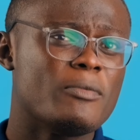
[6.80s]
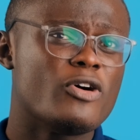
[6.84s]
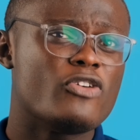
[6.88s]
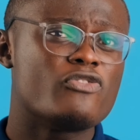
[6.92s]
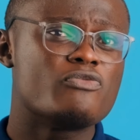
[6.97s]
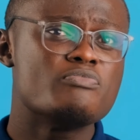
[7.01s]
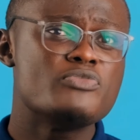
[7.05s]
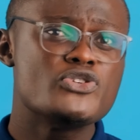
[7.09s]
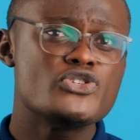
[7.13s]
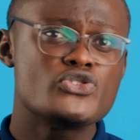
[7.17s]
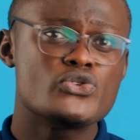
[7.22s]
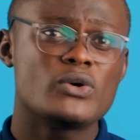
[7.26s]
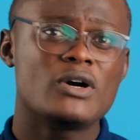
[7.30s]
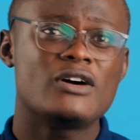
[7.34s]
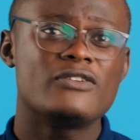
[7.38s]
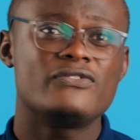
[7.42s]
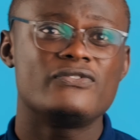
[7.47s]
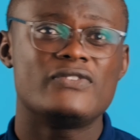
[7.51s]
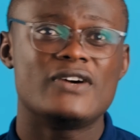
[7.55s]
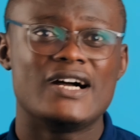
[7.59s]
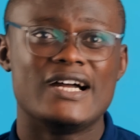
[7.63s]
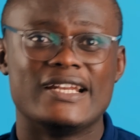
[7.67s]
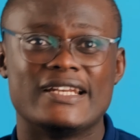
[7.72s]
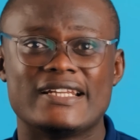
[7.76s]
of mutual
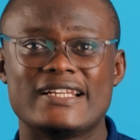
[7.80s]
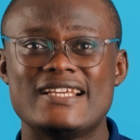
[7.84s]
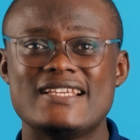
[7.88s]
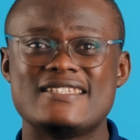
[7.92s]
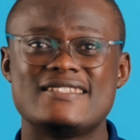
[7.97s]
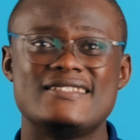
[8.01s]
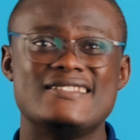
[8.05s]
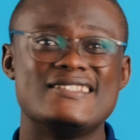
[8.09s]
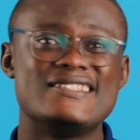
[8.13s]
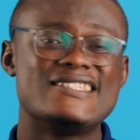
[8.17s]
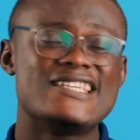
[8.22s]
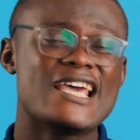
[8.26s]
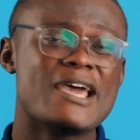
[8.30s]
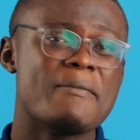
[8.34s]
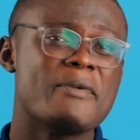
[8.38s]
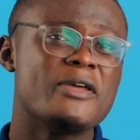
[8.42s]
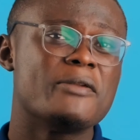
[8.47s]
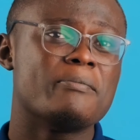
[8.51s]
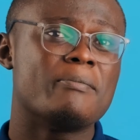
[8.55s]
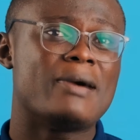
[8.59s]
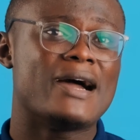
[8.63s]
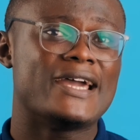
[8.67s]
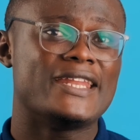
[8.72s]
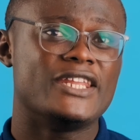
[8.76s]
fund is
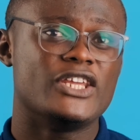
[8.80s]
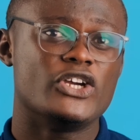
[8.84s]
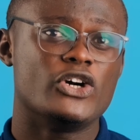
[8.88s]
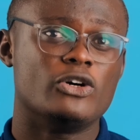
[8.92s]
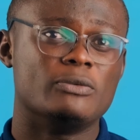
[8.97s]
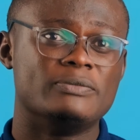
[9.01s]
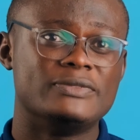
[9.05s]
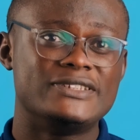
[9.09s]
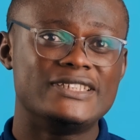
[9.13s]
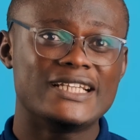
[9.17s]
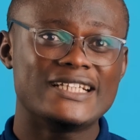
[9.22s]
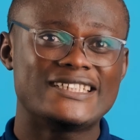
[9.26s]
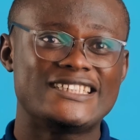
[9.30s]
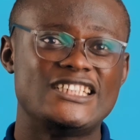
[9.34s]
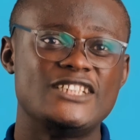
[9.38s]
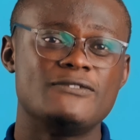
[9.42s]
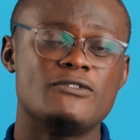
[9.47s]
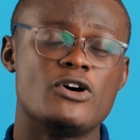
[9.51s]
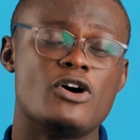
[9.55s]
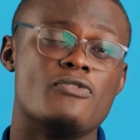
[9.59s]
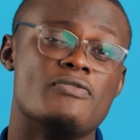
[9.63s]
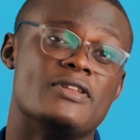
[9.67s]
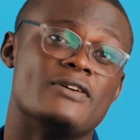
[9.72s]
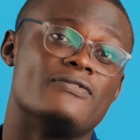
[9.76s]
determined by the objective
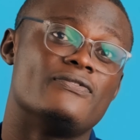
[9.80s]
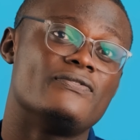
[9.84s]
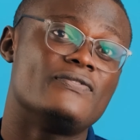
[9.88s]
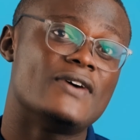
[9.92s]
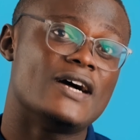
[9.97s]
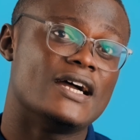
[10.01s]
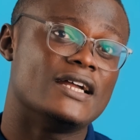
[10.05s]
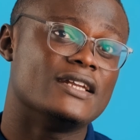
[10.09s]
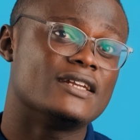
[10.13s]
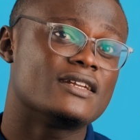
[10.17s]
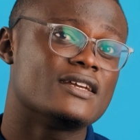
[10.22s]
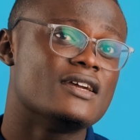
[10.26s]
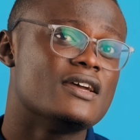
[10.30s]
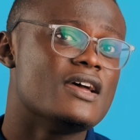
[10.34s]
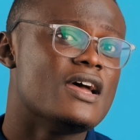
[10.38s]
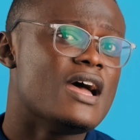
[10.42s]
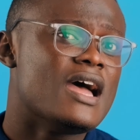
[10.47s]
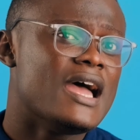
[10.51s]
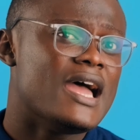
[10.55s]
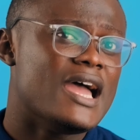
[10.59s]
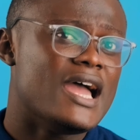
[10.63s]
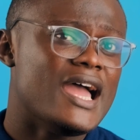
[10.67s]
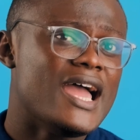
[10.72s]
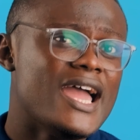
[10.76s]
of the fund
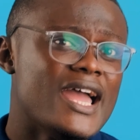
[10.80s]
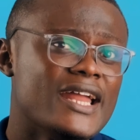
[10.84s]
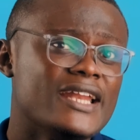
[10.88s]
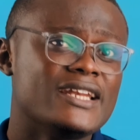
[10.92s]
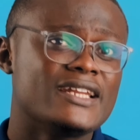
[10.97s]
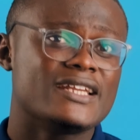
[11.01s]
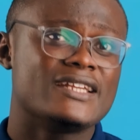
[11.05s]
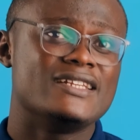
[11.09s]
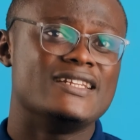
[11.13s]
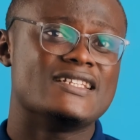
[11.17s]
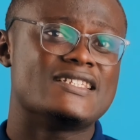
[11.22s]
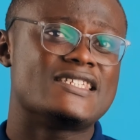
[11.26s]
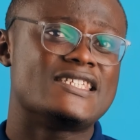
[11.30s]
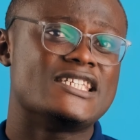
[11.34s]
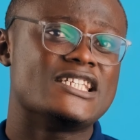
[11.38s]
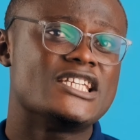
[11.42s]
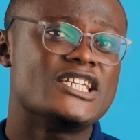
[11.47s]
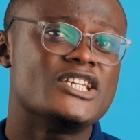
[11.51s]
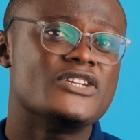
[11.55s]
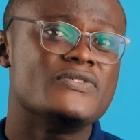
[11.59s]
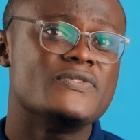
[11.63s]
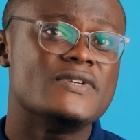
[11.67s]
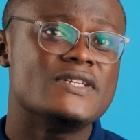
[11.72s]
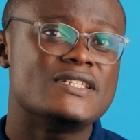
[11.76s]
and the
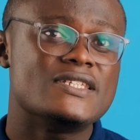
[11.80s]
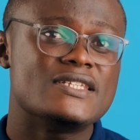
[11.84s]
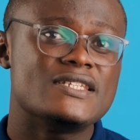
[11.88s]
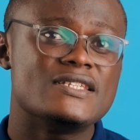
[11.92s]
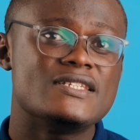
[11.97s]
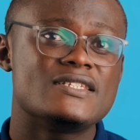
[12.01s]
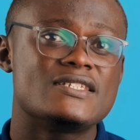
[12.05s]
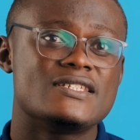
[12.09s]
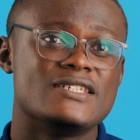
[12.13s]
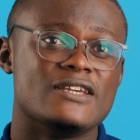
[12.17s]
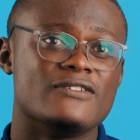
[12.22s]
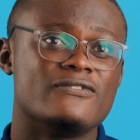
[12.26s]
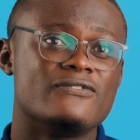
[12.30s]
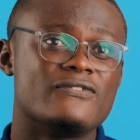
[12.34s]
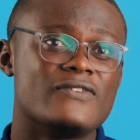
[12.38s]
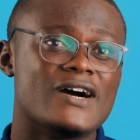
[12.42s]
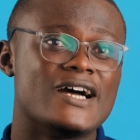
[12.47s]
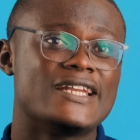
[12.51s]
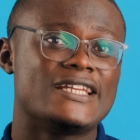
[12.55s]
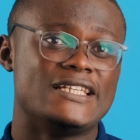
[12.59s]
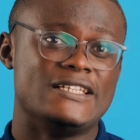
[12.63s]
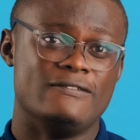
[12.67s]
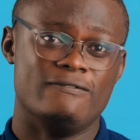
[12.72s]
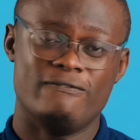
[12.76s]
securities the
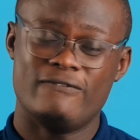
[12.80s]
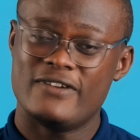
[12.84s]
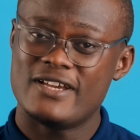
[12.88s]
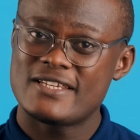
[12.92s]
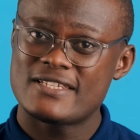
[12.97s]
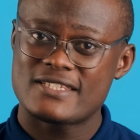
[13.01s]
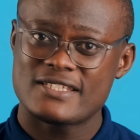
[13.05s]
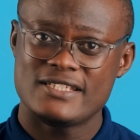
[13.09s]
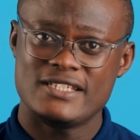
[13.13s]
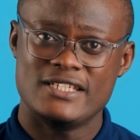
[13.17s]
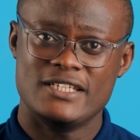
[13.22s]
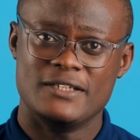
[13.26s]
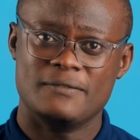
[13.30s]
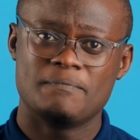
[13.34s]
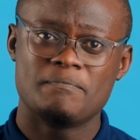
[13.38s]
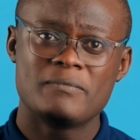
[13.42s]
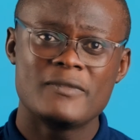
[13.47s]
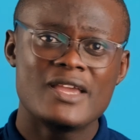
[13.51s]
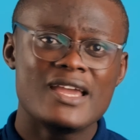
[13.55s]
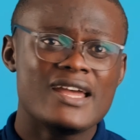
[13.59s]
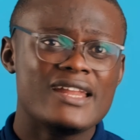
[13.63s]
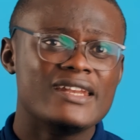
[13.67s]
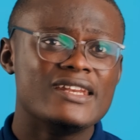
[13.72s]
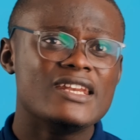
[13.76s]
fund invests in.
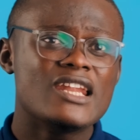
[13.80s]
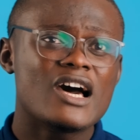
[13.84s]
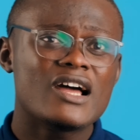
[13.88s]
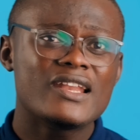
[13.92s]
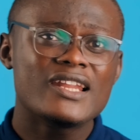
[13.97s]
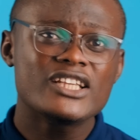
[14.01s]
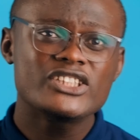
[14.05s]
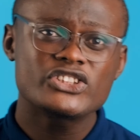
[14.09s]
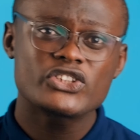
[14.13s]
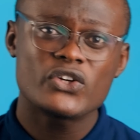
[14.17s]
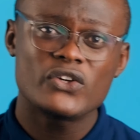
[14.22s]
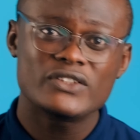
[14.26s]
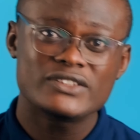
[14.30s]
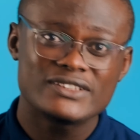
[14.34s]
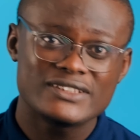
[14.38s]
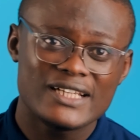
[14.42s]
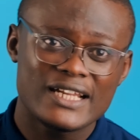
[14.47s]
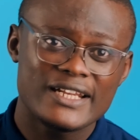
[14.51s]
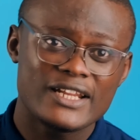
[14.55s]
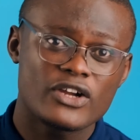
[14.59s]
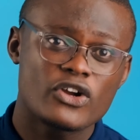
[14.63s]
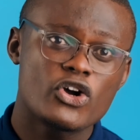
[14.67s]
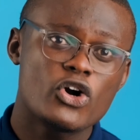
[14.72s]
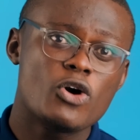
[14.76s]
Now let's consider
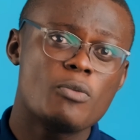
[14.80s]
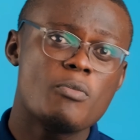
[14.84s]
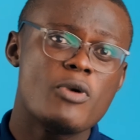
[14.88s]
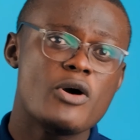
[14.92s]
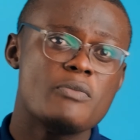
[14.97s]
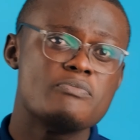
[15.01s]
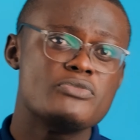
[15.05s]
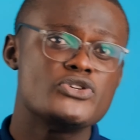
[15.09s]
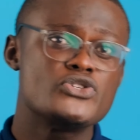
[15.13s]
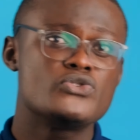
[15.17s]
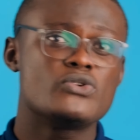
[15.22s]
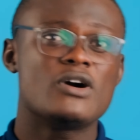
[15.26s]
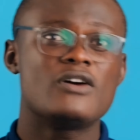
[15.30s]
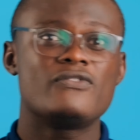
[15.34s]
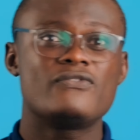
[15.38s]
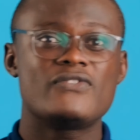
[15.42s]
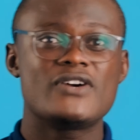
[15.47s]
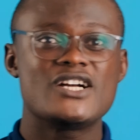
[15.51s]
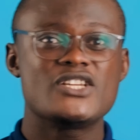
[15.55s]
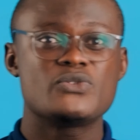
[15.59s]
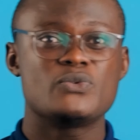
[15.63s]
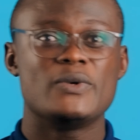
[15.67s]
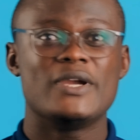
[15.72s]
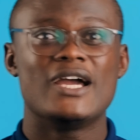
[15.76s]
the common mutual
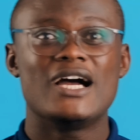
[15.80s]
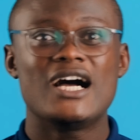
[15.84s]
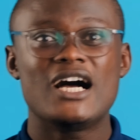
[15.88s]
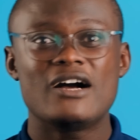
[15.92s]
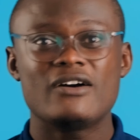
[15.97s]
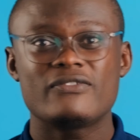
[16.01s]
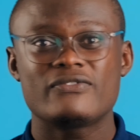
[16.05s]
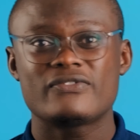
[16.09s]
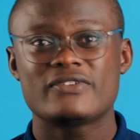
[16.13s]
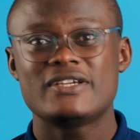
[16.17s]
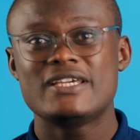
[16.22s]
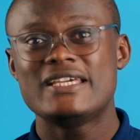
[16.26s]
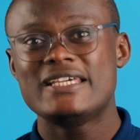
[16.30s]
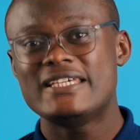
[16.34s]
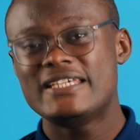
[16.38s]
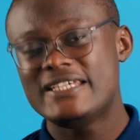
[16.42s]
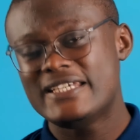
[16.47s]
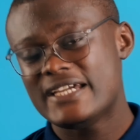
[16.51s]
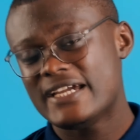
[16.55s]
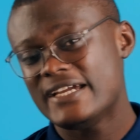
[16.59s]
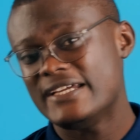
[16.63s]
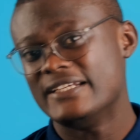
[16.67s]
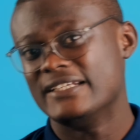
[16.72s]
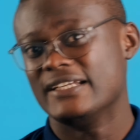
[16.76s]
funds we have
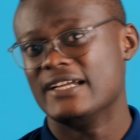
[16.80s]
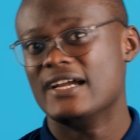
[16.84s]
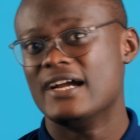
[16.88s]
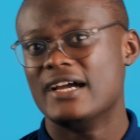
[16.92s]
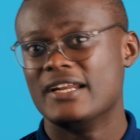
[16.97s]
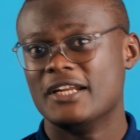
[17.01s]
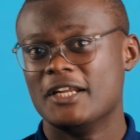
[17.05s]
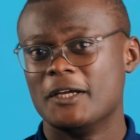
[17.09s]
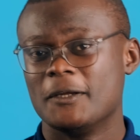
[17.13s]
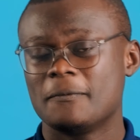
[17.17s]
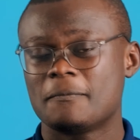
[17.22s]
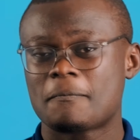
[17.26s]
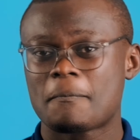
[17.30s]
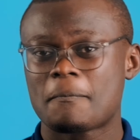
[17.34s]
here in Ghana.